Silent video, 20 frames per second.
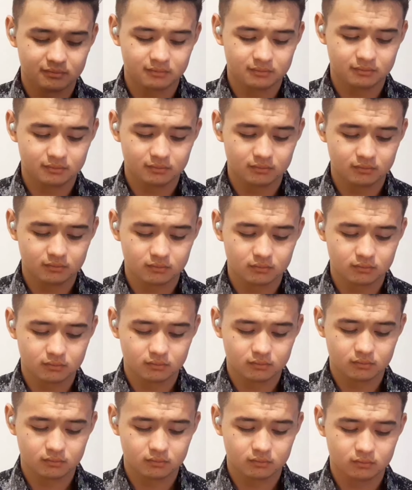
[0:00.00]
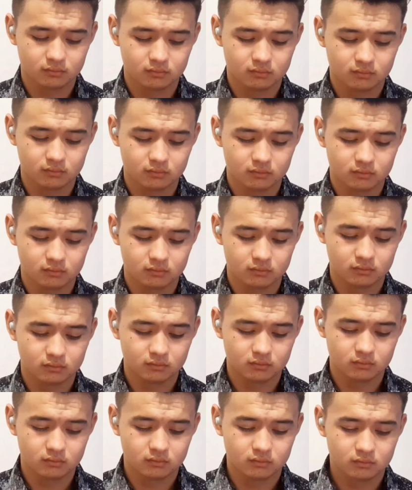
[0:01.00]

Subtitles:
The person shown says nothing.